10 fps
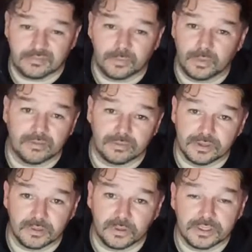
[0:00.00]
whatever reason
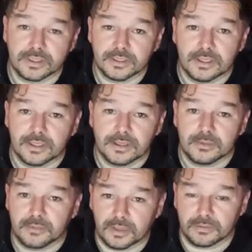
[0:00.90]
it was.
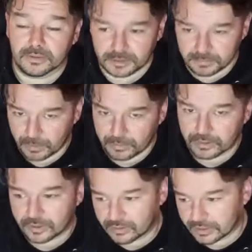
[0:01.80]
But no, smoothing
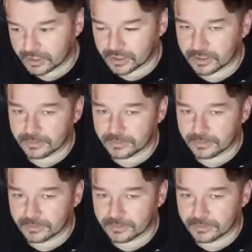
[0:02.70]
the transition.